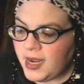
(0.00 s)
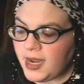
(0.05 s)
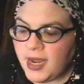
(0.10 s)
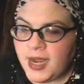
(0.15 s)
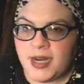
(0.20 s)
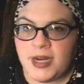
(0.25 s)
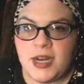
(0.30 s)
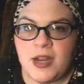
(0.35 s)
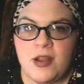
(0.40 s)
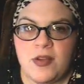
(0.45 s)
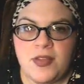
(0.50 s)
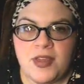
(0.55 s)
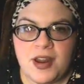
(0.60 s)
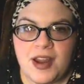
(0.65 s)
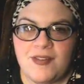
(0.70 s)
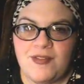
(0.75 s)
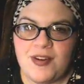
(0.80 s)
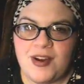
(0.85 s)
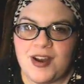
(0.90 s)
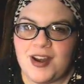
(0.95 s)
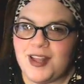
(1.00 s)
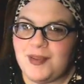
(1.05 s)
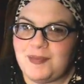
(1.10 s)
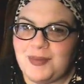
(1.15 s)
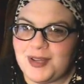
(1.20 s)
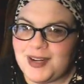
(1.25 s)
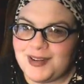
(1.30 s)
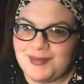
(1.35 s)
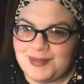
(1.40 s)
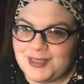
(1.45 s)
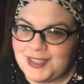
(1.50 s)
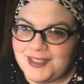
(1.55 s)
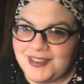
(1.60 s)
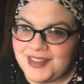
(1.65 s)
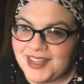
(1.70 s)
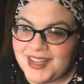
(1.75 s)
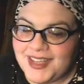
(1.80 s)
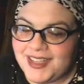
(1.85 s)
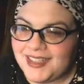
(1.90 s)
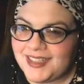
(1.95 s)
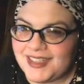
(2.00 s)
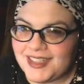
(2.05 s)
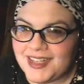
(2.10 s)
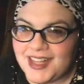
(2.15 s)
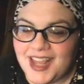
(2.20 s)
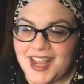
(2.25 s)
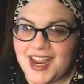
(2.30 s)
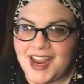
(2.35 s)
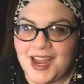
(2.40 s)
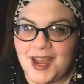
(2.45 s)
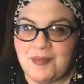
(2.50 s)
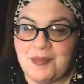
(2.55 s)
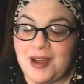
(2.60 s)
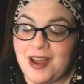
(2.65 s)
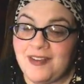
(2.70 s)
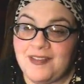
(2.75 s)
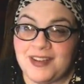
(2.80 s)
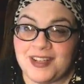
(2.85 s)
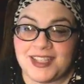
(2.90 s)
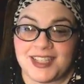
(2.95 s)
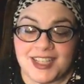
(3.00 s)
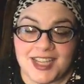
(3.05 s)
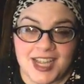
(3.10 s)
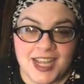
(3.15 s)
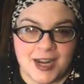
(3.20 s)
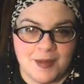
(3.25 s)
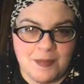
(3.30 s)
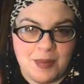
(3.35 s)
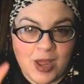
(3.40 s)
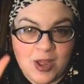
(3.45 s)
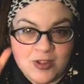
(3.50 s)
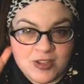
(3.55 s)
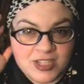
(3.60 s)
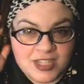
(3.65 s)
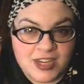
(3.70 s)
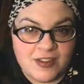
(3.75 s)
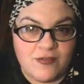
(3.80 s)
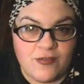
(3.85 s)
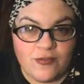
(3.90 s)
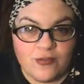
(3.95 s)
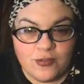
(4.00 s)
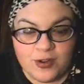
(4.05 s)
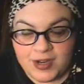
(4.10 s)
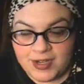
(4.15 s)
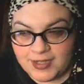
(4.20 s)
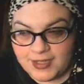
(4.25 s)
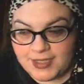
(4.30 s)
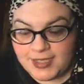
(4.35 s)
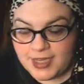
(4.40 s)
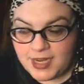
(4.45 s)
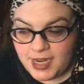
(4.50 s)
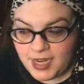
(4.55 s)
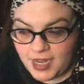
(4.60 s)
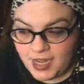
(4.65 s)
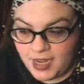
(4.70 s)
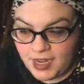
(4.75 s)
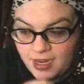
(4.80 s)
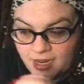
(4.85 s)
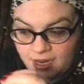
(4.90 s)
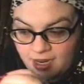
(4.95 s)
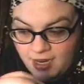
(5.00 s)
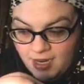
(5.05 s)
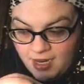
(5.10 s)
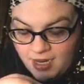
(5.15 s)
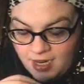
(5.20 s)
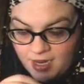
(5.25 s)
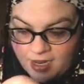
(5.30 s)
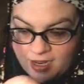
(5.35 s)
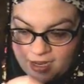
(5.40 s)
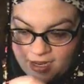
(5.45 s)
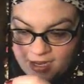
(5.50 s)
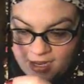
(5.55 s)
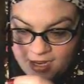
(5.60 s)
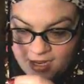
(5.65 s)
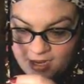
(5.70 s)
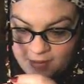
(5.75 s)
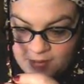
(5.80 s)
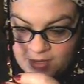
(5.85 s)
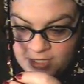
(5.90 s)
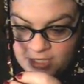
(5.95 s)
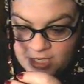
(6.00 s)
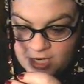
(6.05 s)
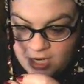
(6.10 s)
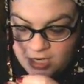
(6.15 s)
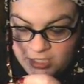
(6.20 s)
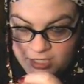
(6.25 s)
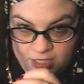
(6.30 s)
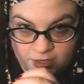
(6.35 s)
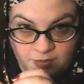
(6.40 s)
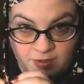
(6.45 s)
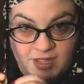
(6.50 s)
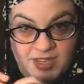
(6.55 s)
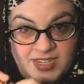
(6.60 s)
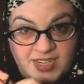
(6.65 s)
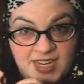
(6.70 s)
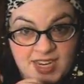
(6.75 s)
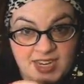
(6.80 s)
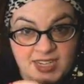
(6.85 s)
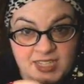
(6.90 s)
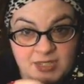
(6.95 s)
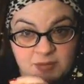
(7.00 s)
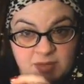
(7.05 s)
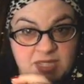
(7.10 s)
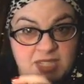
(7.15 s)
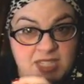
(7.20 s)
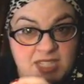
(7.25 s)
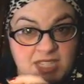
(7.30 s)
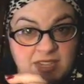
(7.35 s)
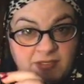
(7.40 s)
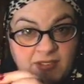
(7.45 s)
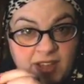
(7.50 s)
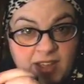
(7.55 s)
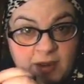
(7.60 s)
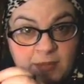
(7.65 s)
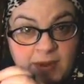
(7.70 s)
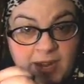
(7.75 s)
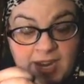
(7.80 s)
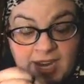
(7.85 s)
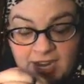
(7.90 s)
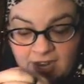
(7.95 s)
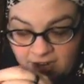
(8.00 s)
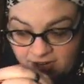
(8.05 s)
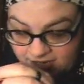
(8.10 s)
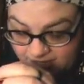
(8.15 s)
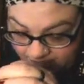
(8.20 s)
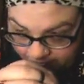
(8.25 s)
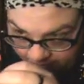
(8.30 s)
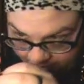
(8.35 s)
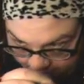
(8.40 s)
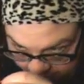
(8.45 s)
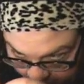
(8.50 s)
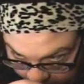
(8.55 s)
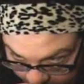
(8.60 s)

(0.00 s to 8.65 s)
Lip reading: I know that I've already put up 2 things today. I'm obviously in a posting frenzy. I'm going to talk to you while I take some of this stuff out of my hair because I've got